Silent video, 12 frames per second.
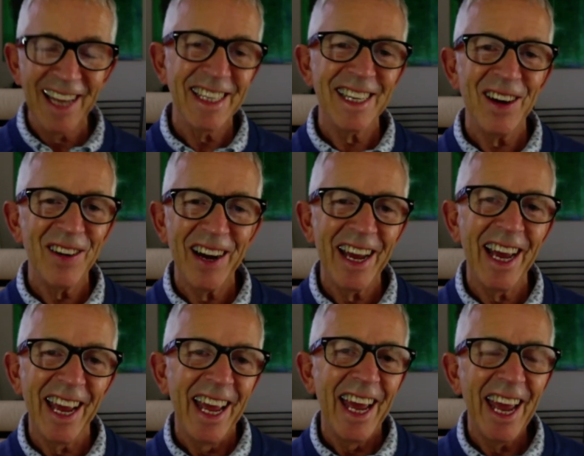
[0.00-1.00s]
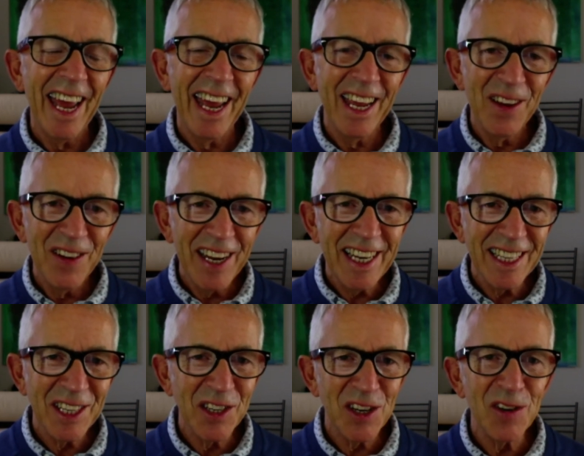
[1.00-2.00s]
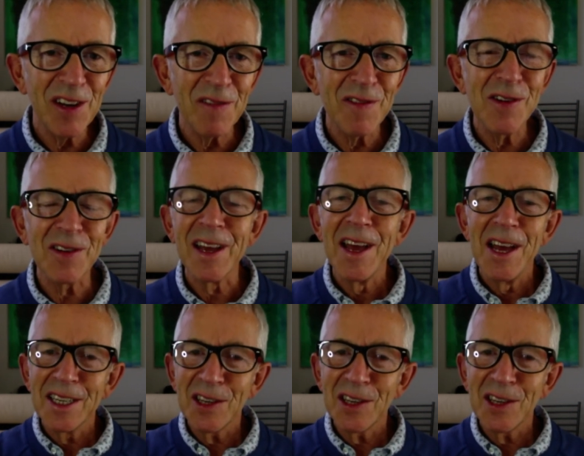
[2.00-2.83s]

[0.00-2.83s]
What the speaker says: And so you need to chew your food.